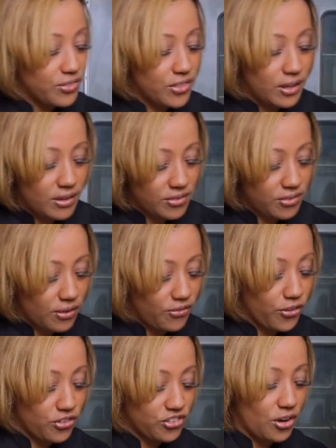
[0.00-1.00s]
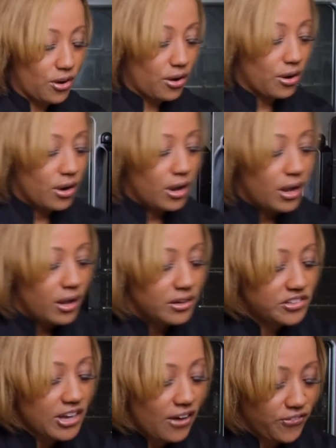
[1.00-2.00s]
this, for sure.
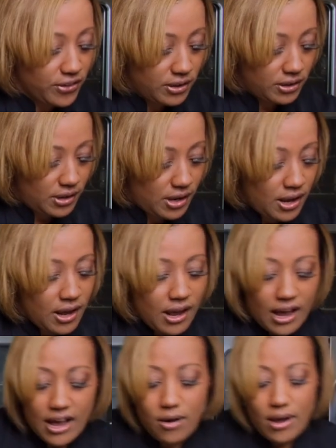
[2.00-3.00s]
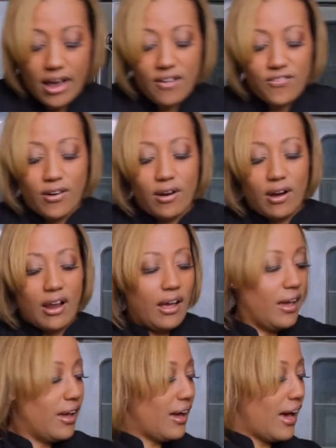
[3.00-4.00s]
Definitely. However,
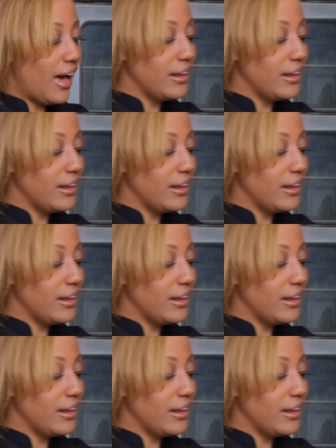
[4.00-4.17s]
I